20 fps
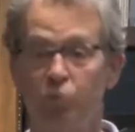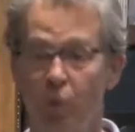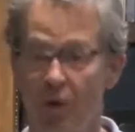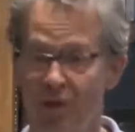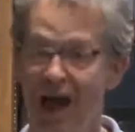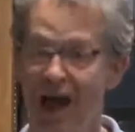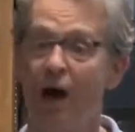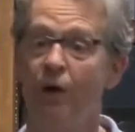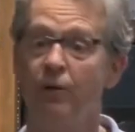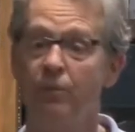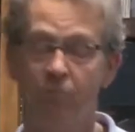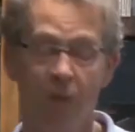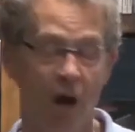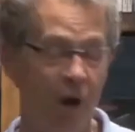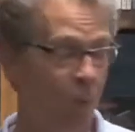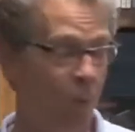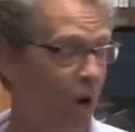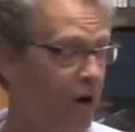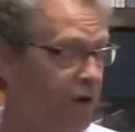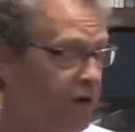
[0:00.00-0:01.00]
without my
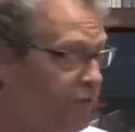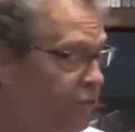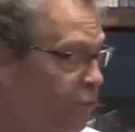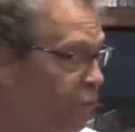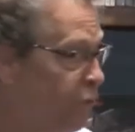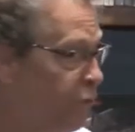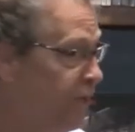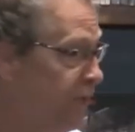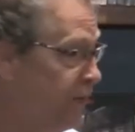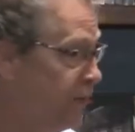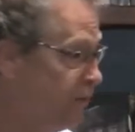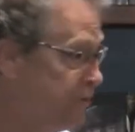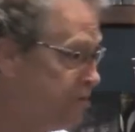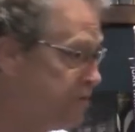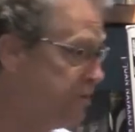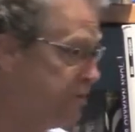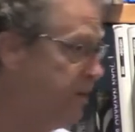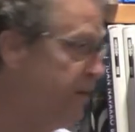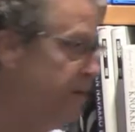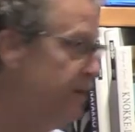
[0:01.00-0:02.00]
wonderful
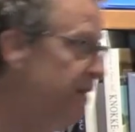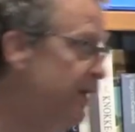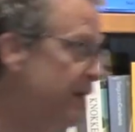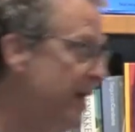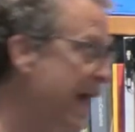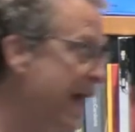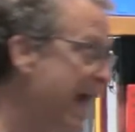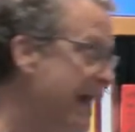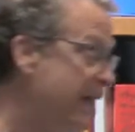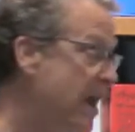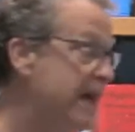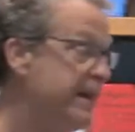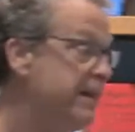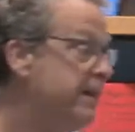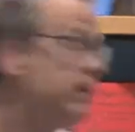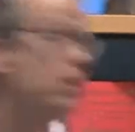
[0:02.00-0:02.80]
readers. And I didn't know